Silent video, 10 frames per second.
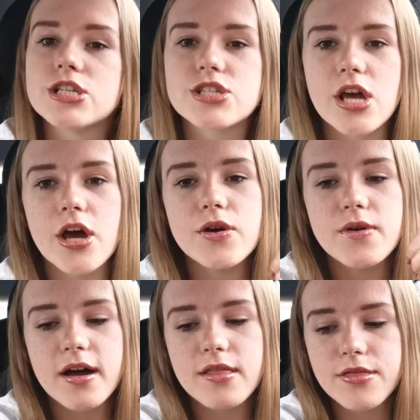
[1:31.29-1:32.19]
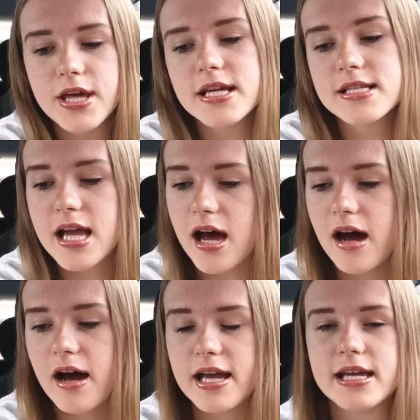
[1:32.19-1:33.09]
So this
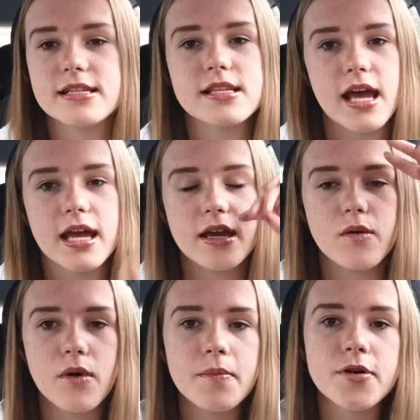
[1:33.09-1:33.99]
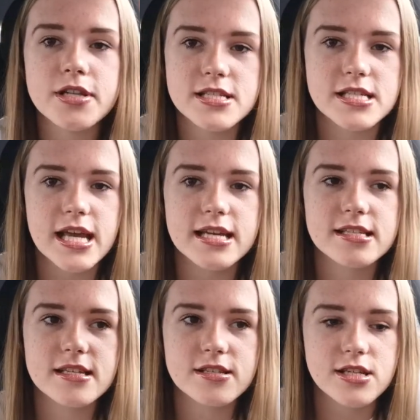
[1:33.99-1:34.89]
car is a 1.6